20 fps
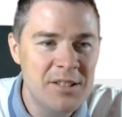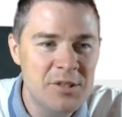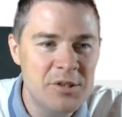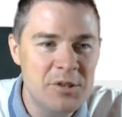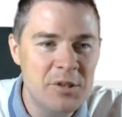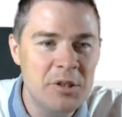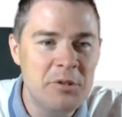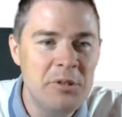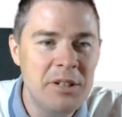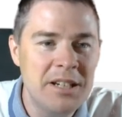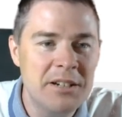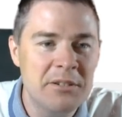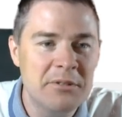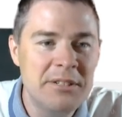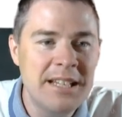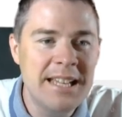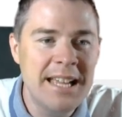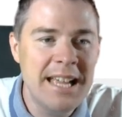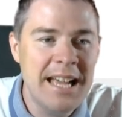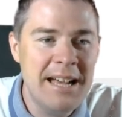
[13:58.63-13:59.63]
So quick
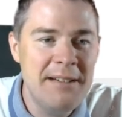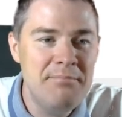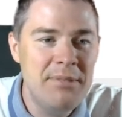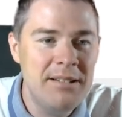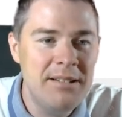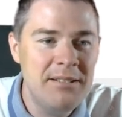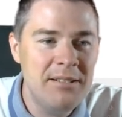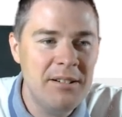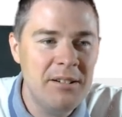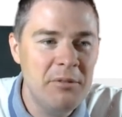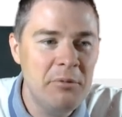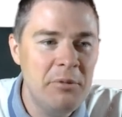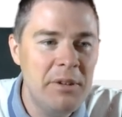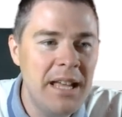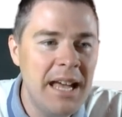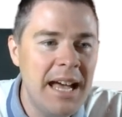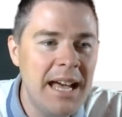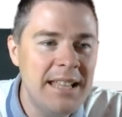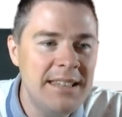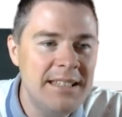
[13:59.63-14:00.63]
recap.
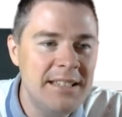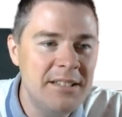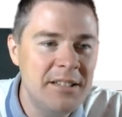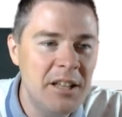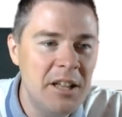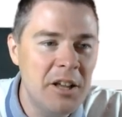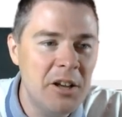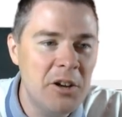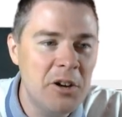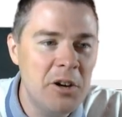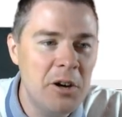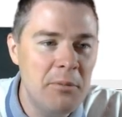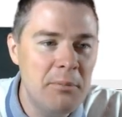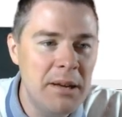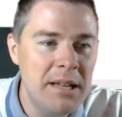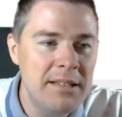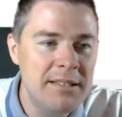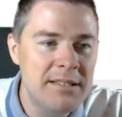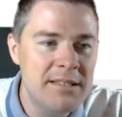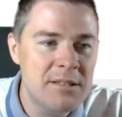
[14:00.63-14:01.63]
We added the
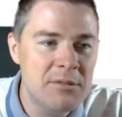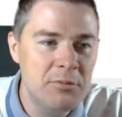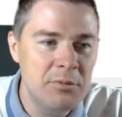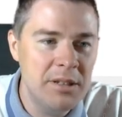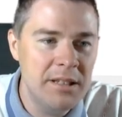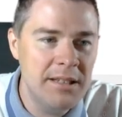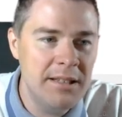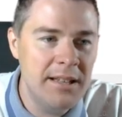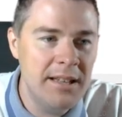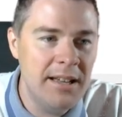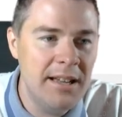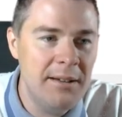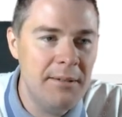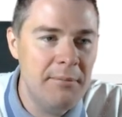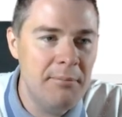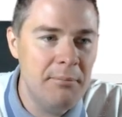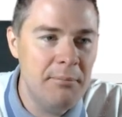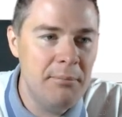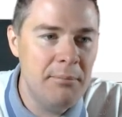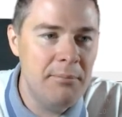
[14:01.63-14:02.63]
comments with the